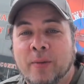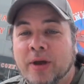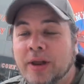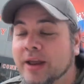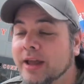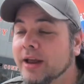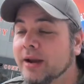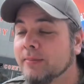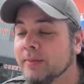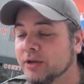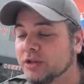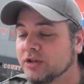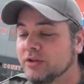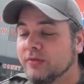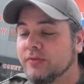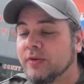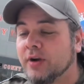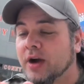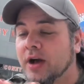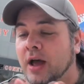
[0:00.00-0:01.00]
We're going to get a bunch
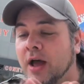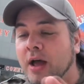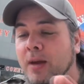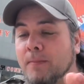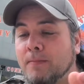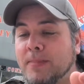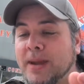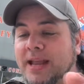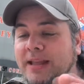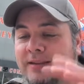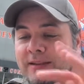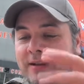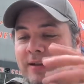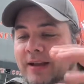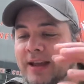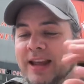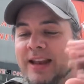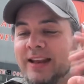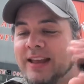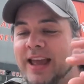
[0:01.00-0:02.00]
of
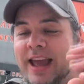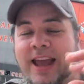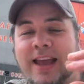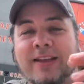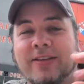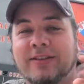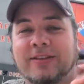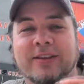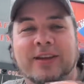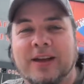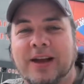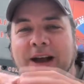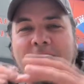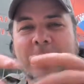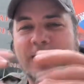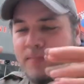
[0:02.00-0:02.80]
meat-encased